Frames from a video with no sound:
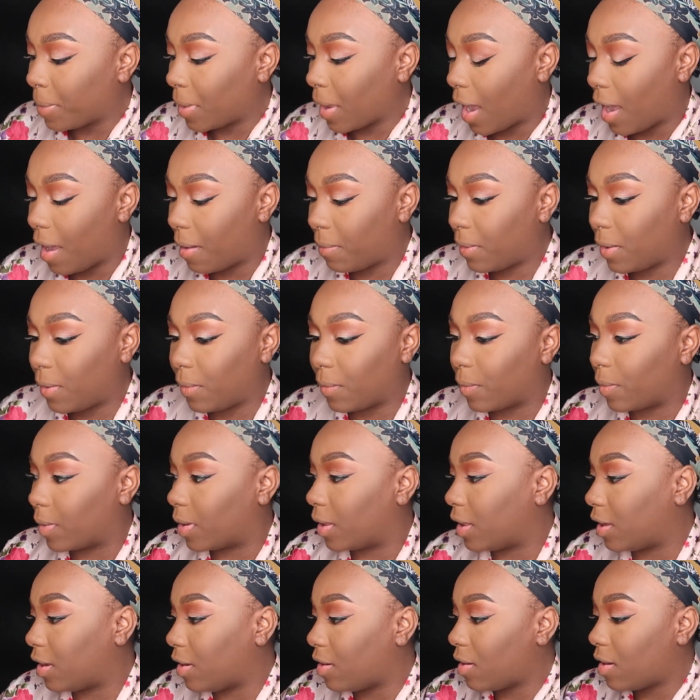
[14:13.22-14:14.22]
I be
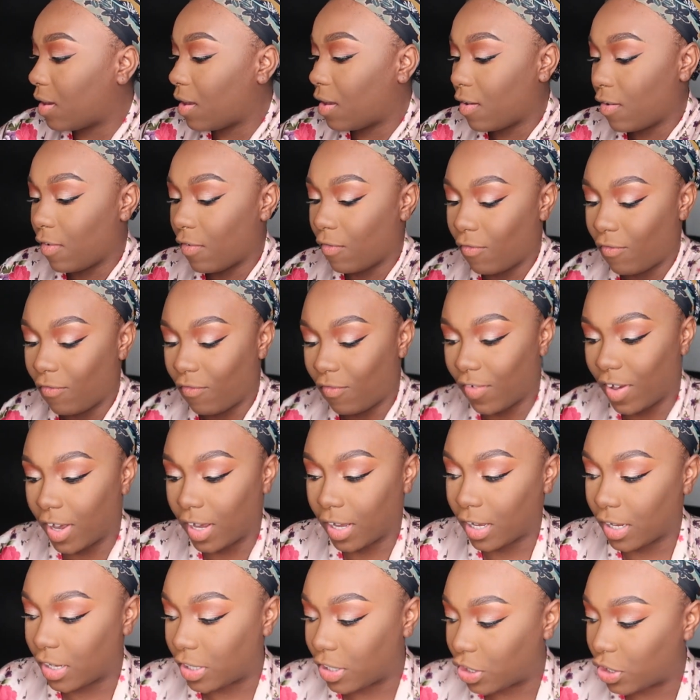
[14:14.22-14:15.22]
really
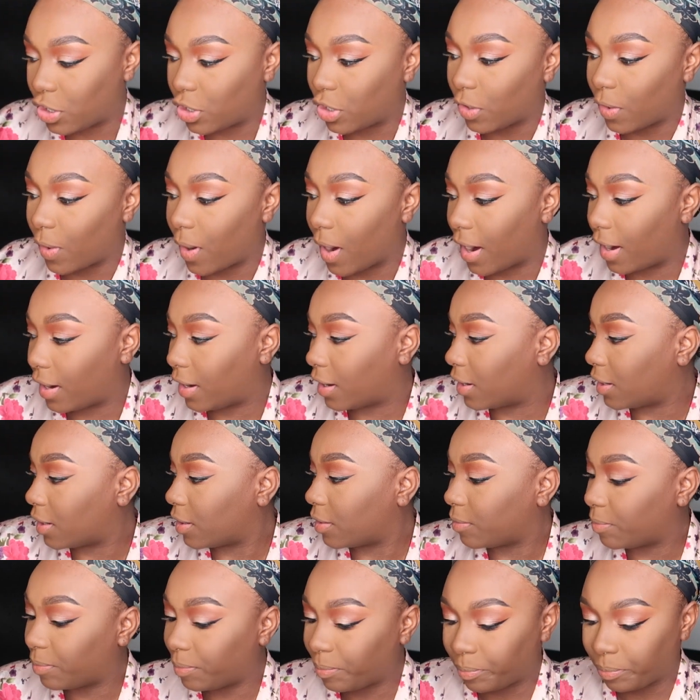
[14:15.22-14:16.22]
fucking
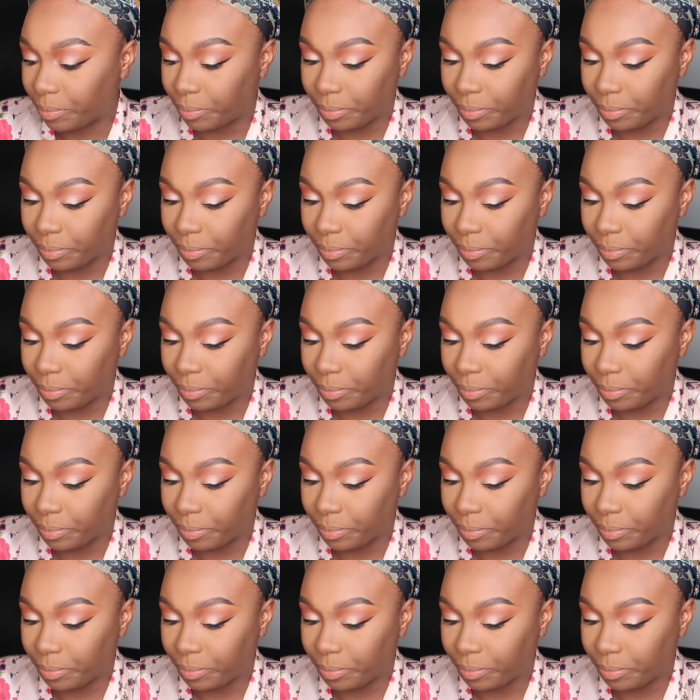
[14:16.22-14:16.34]
trying.